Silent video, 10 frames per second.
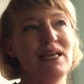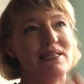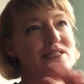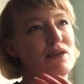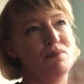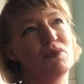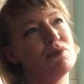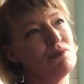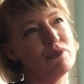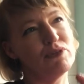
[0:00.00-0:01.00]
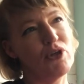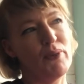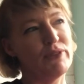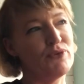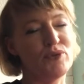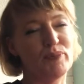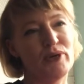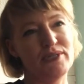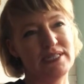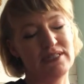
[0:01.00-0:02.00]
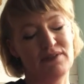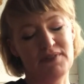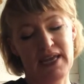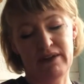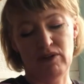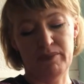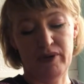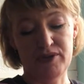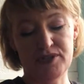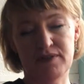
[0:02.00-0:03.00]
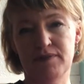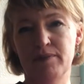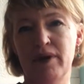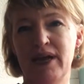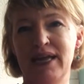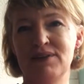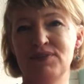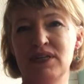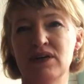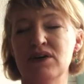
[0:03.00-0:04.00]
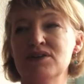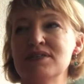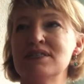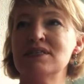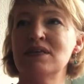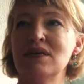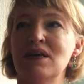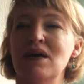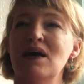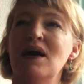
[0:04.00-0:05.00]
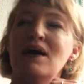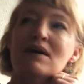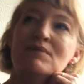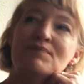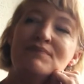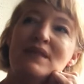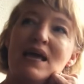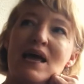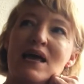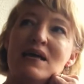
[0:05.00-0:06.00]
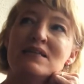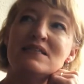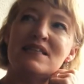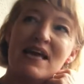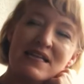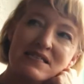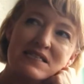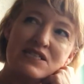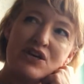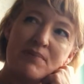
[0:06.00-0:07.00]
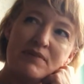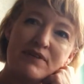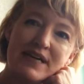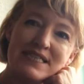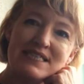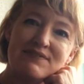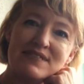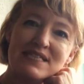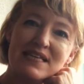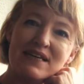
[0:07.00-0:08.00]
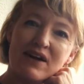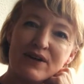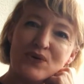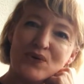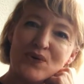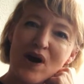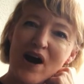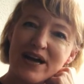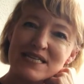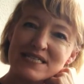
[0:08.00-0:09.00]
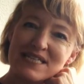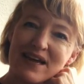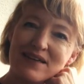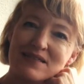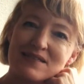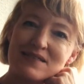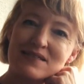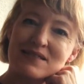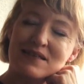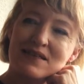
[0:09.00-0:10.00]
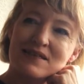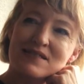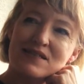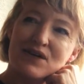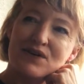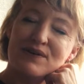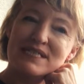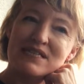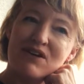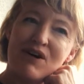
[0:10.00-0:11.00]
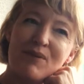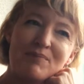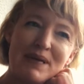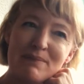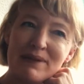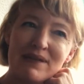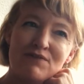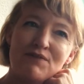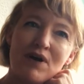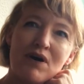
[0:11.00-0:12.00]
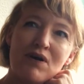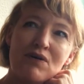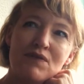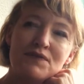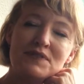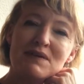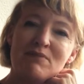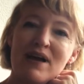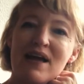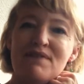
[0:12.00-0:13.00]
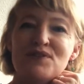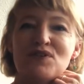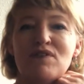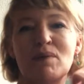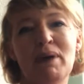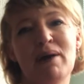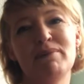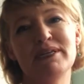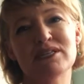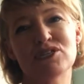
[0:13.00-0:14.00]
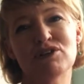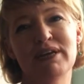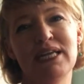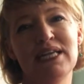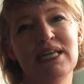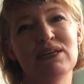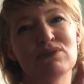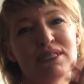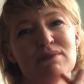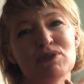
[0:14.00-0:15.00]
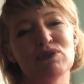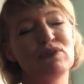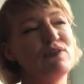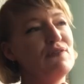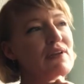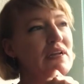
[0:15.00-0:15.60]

And so I'm going through the process of that on most of my videos. And that's the type of creativity I call high stakes. So it's got people involved, it might have sort of a public screening or some sort of